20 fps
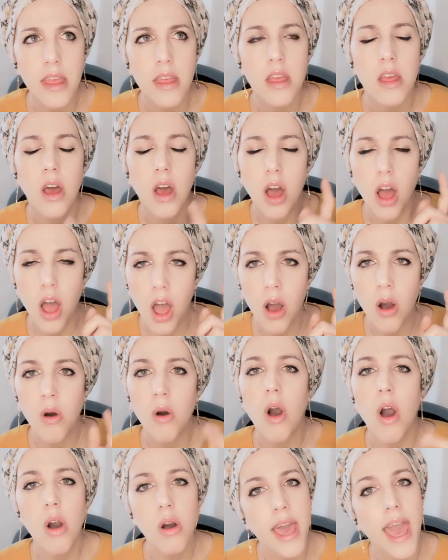Oh,
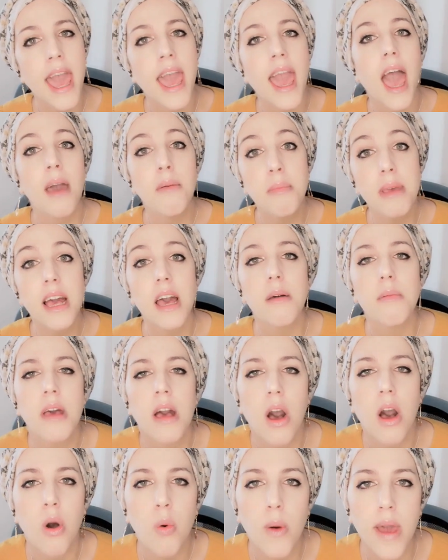okay, I'm becoming
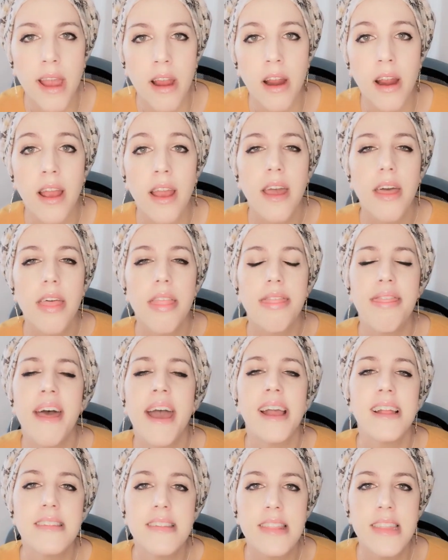aware. That's
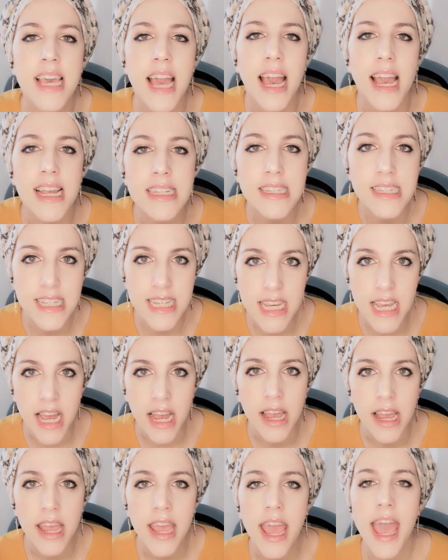the idea.
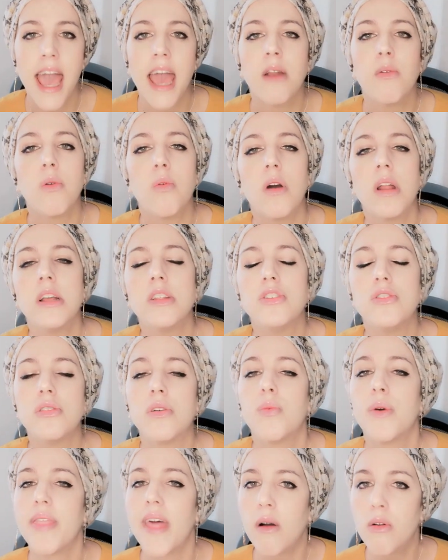And we want to do it
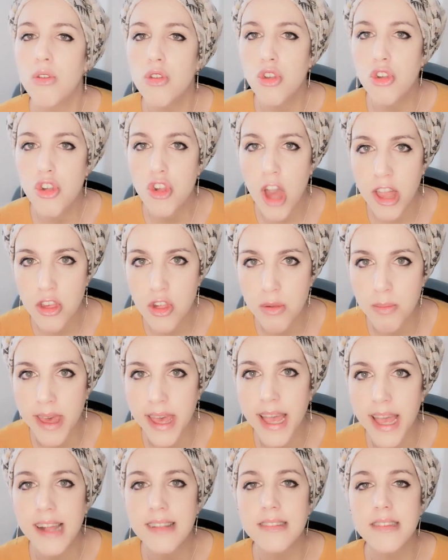without judgment.
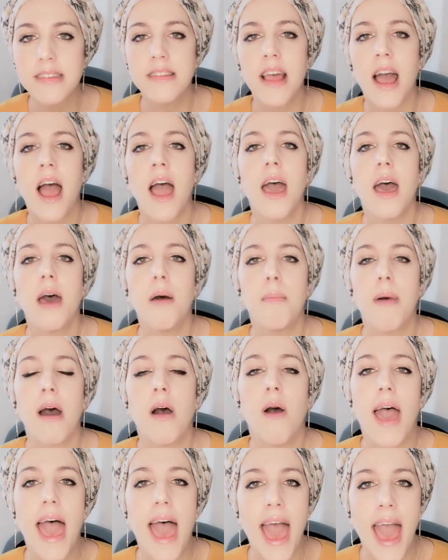It's not about
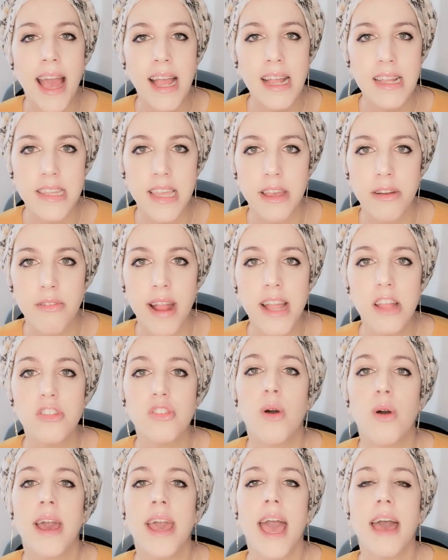acting, right? So I
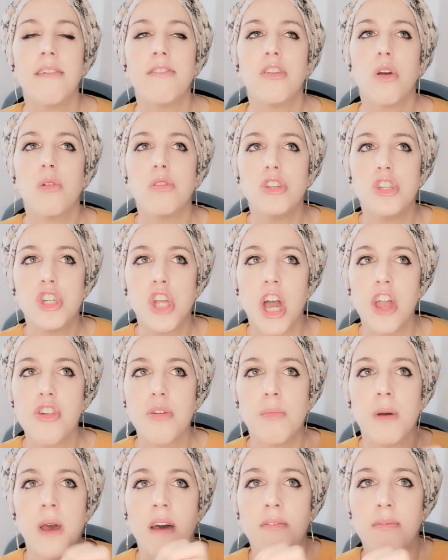have no judgment
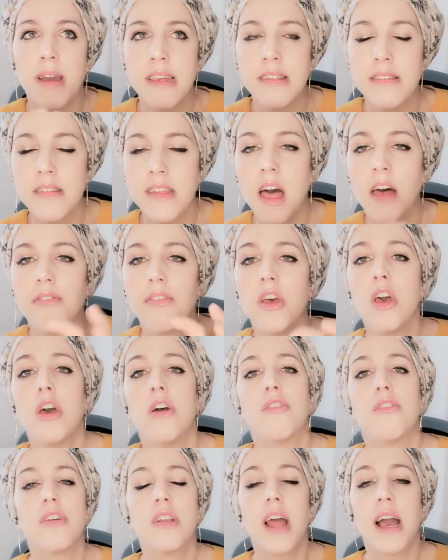of myself for
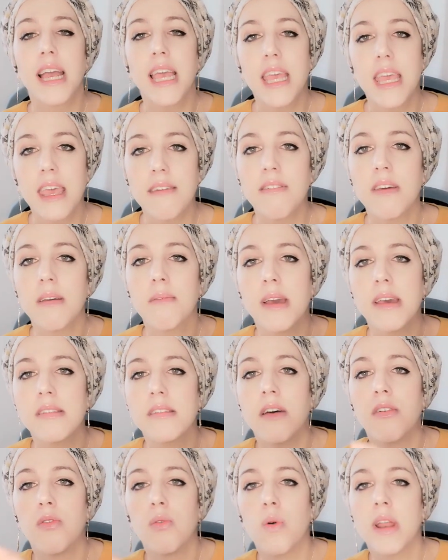not giving myself
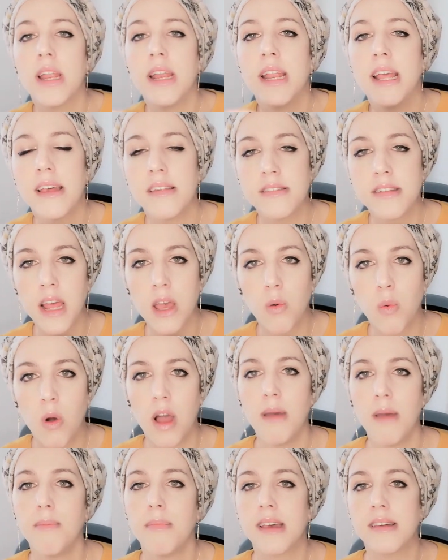what it is that I want,
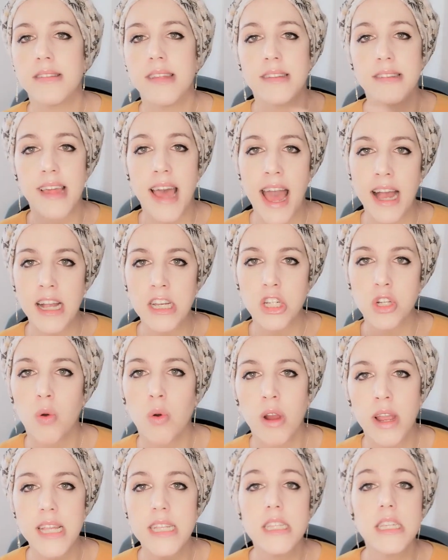because that's action
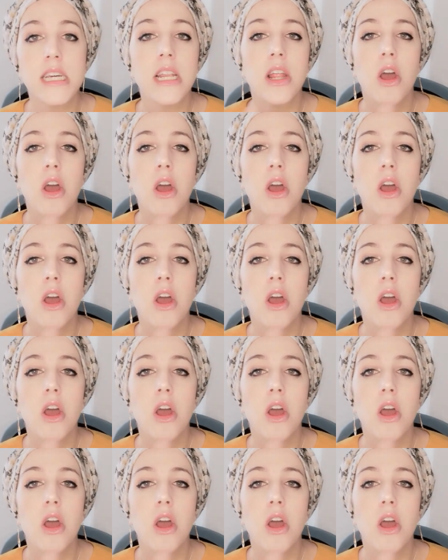oriented.